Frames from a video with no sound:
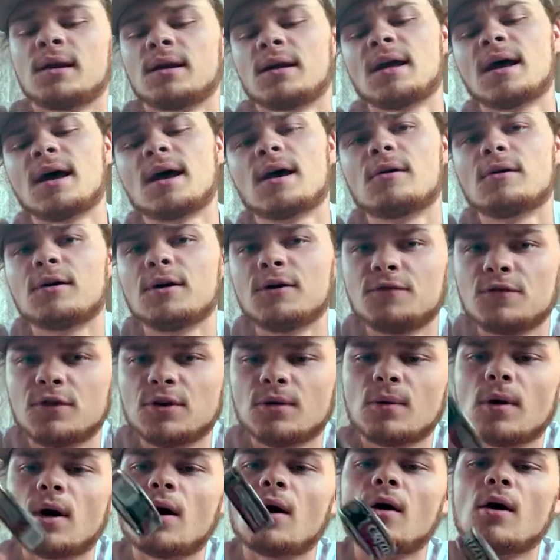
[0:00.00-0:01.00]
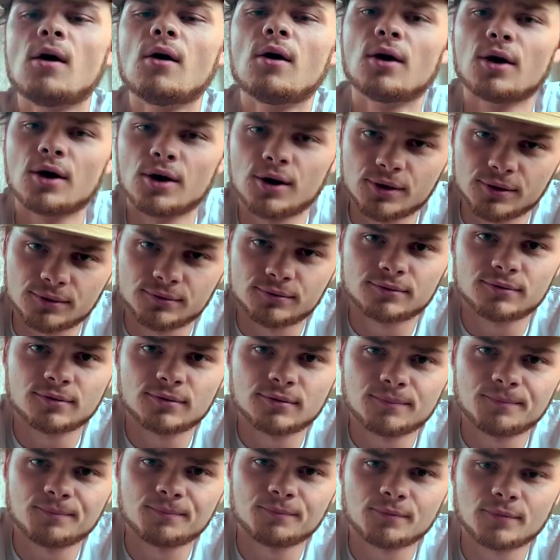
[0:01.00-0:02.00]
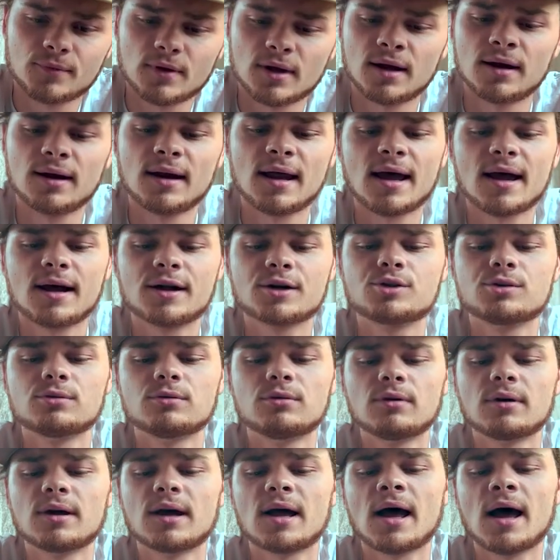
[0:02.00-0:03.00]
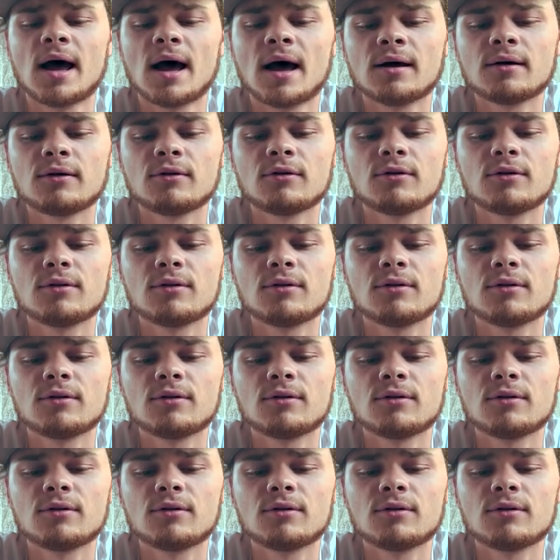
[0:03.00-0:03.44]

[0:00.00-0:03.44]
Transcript: Now, if you are a natural guy,